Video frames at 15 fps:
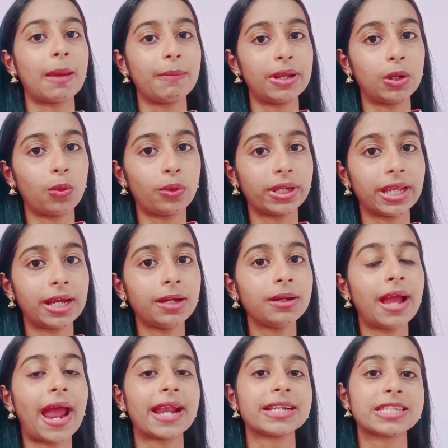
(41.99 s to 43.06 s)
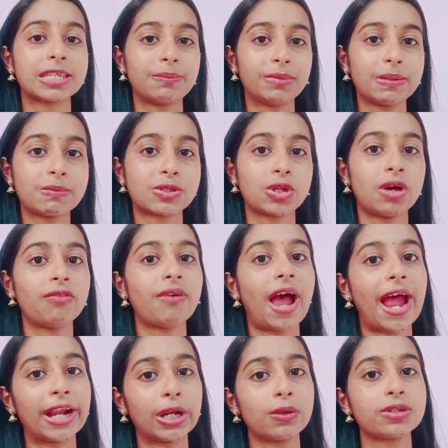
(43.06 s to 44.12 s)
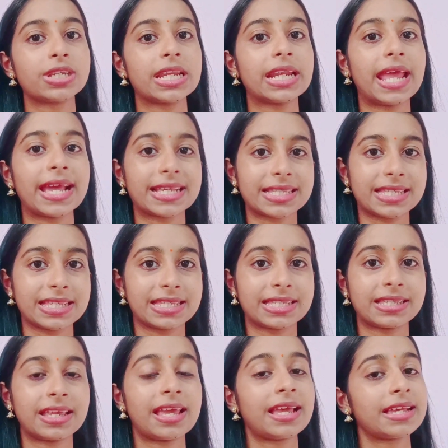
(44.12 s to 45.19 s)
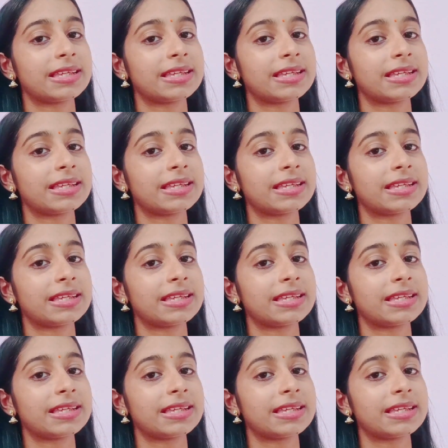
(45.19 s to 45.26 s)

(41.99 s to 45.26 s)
amenorrhea and symptoms of androgen excess